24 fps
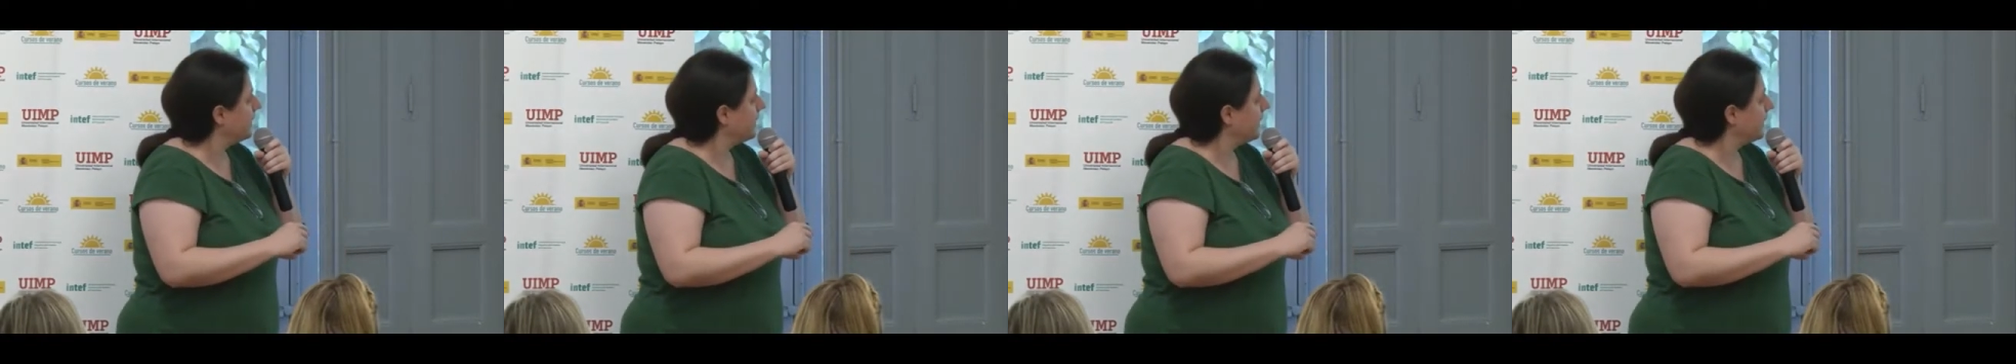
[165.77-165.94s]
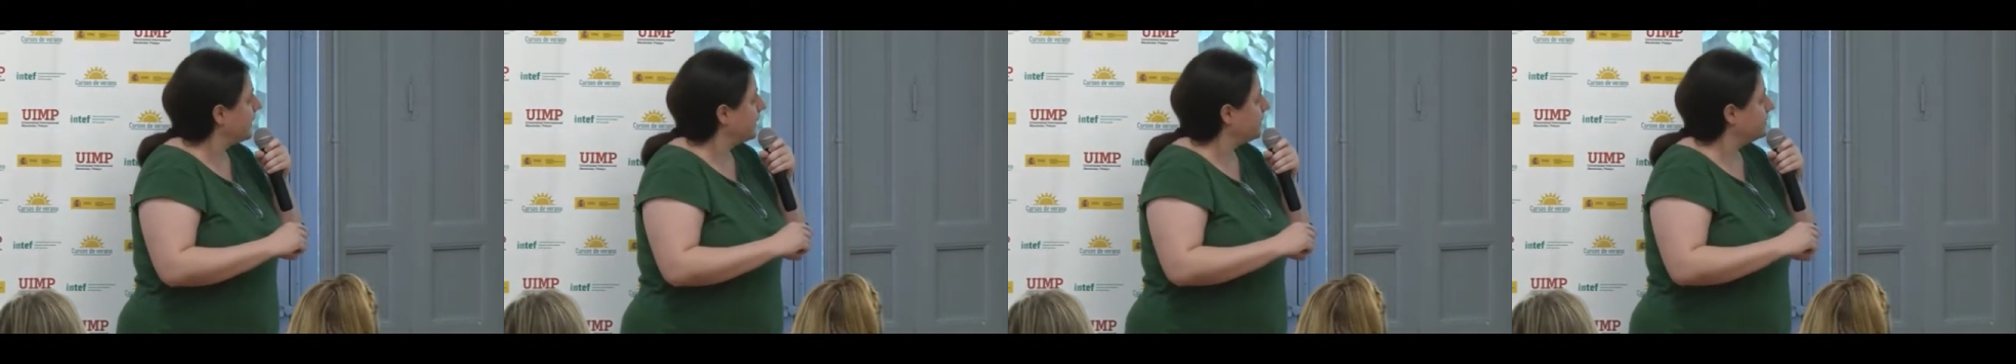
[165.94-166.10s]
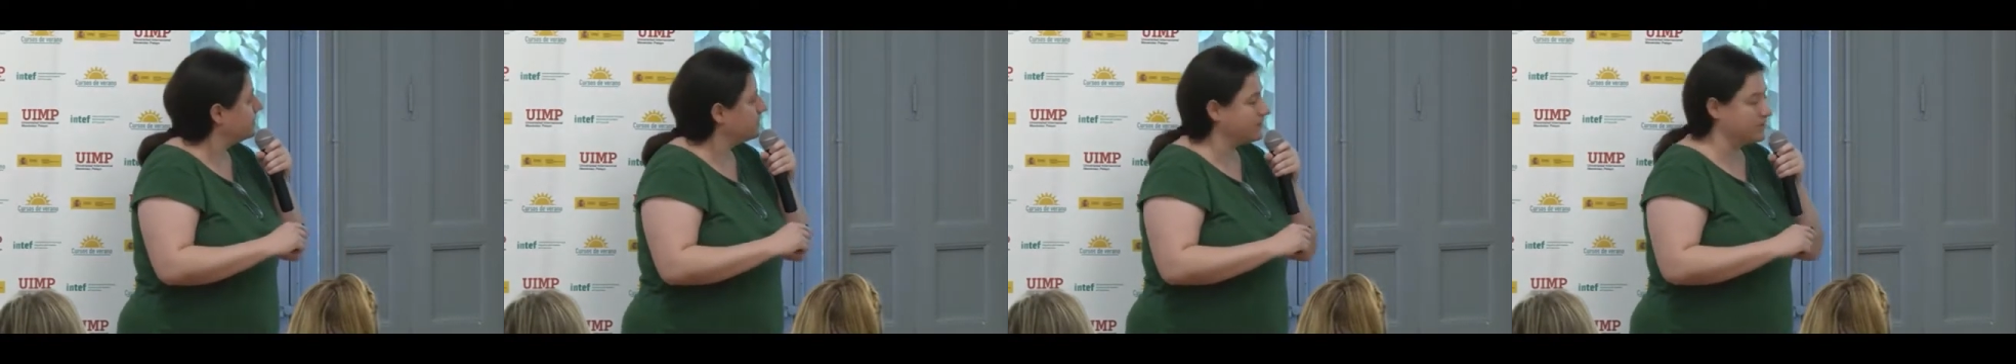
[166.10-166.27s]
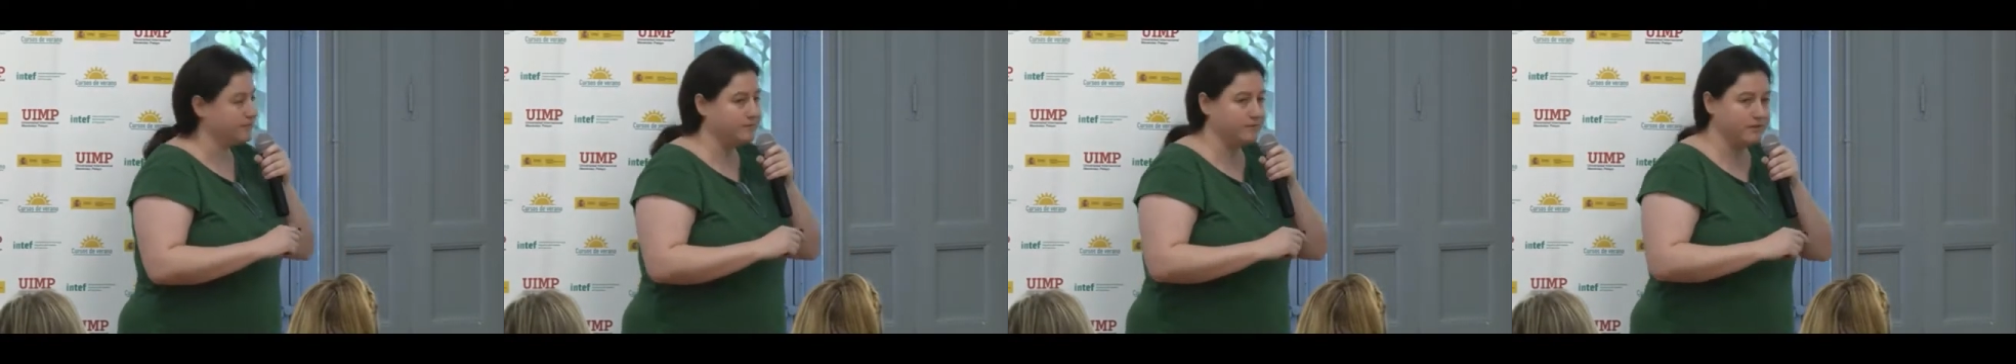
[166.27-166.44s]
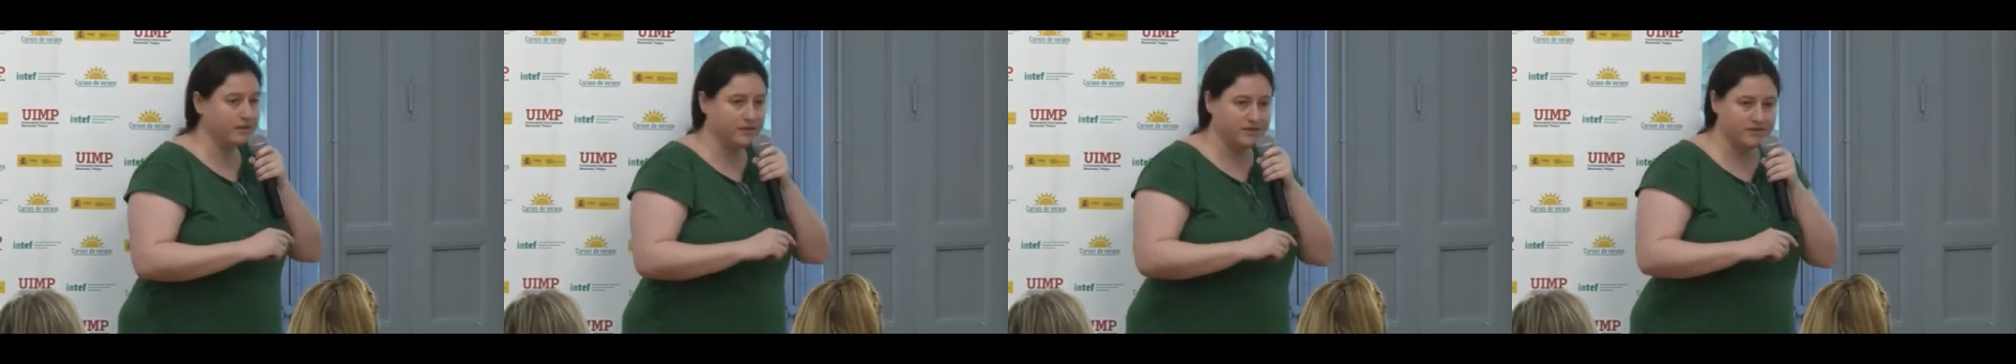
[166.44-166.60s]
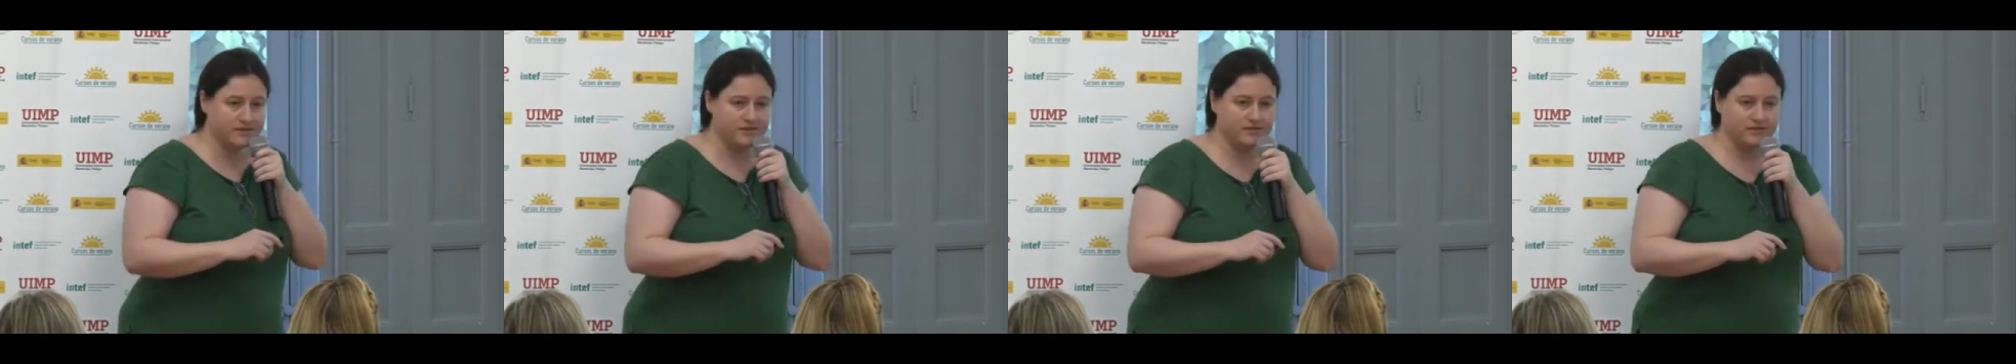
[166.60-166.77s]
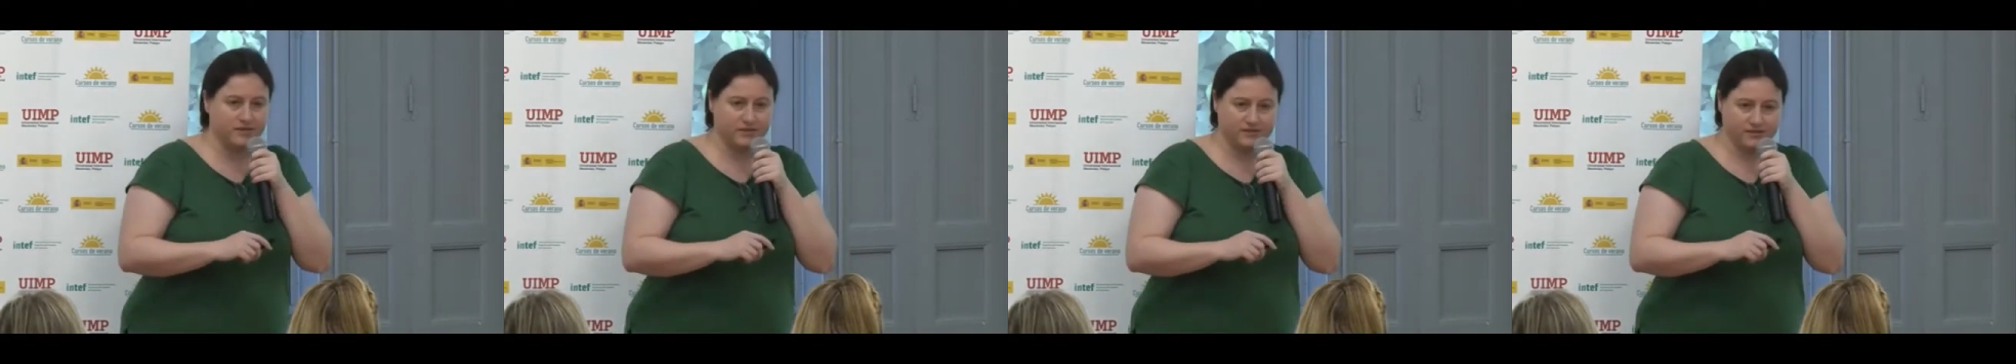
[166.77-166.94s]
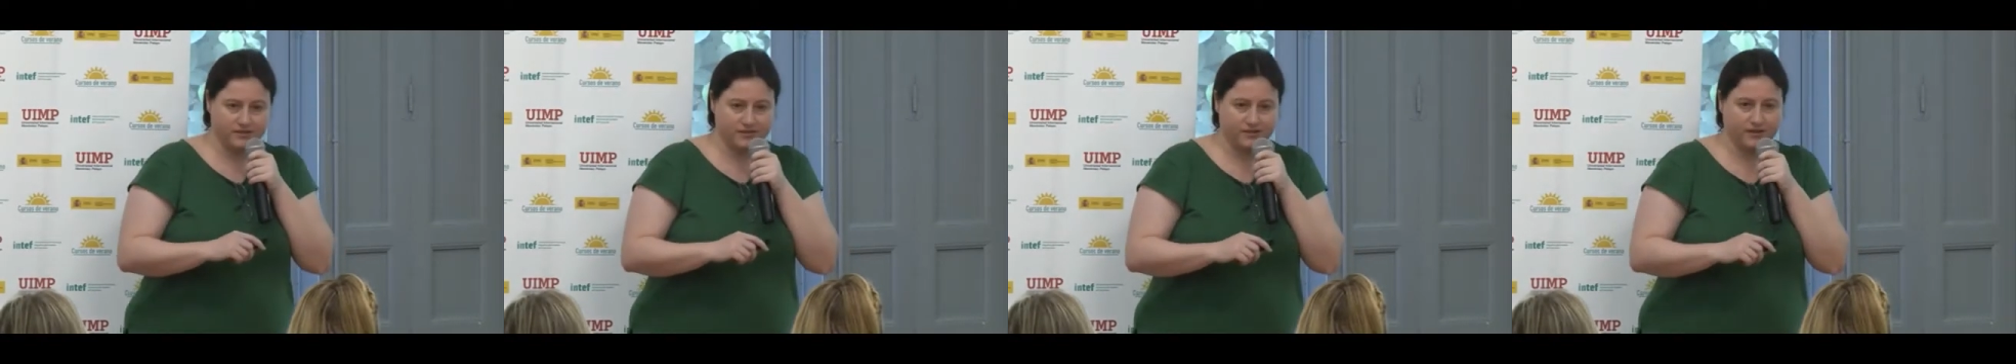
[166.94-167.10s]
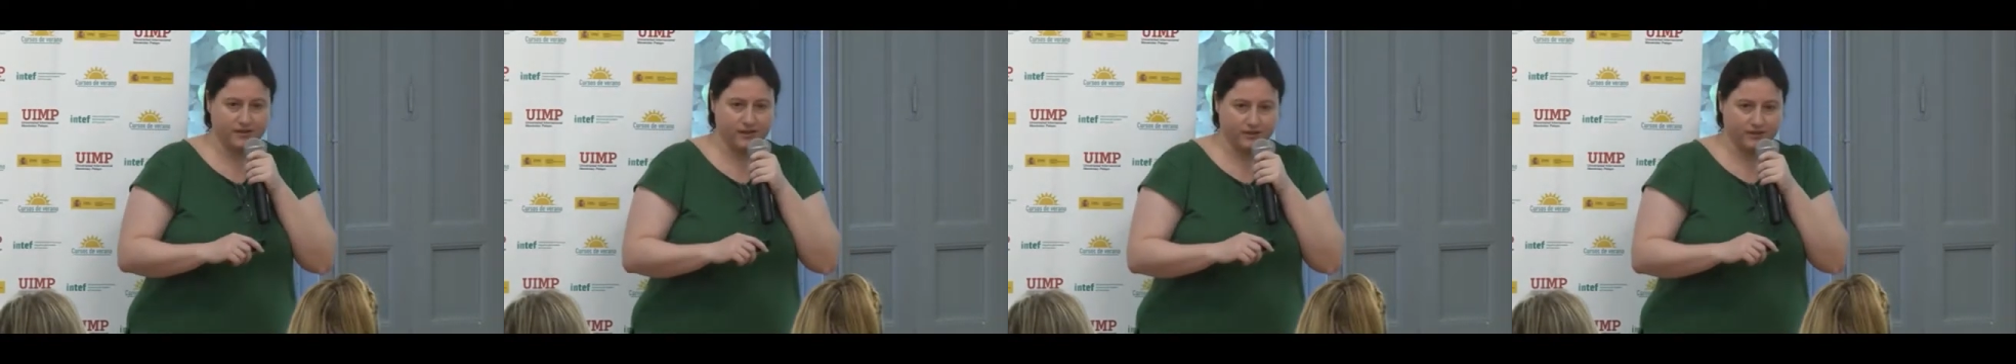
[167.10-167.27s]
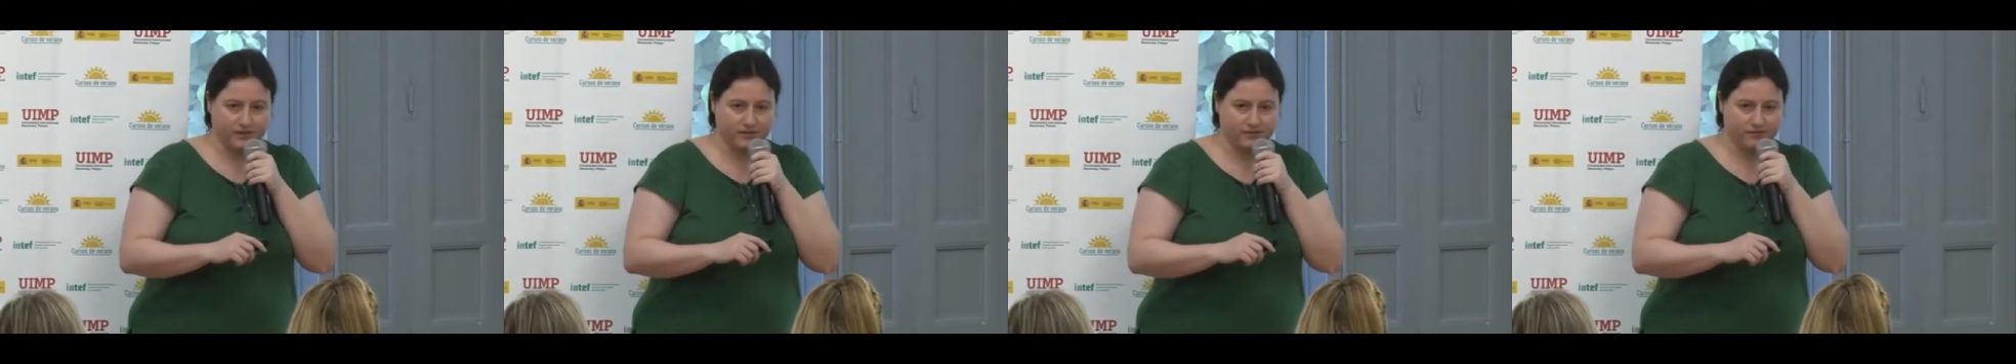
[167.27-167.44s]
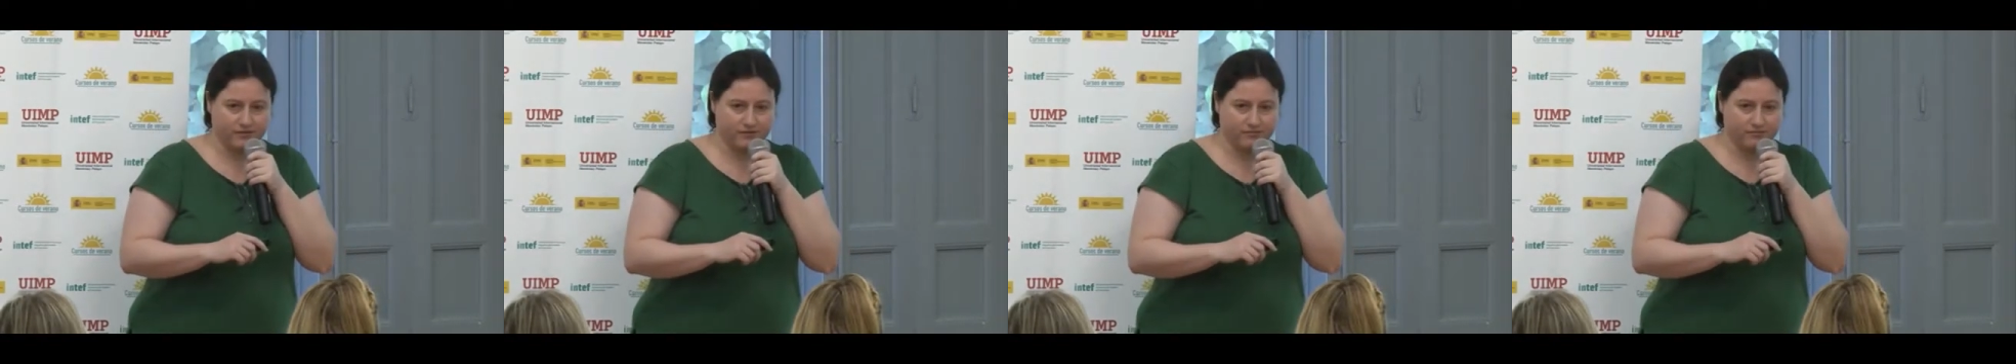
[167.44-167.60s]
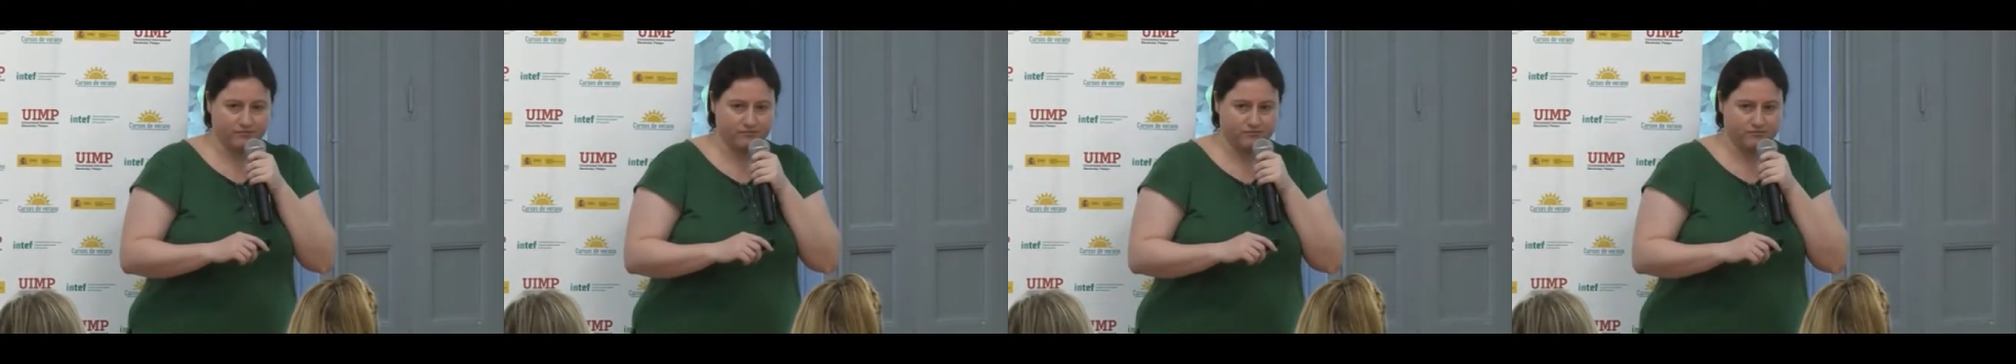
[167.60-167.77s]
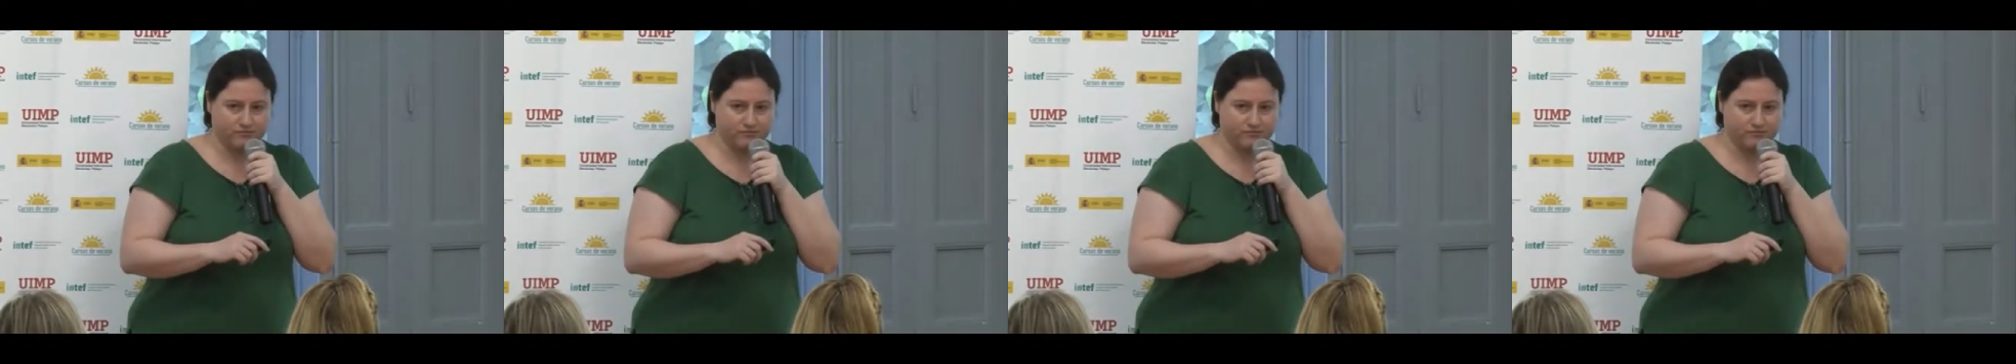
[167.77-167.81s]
active listening skills.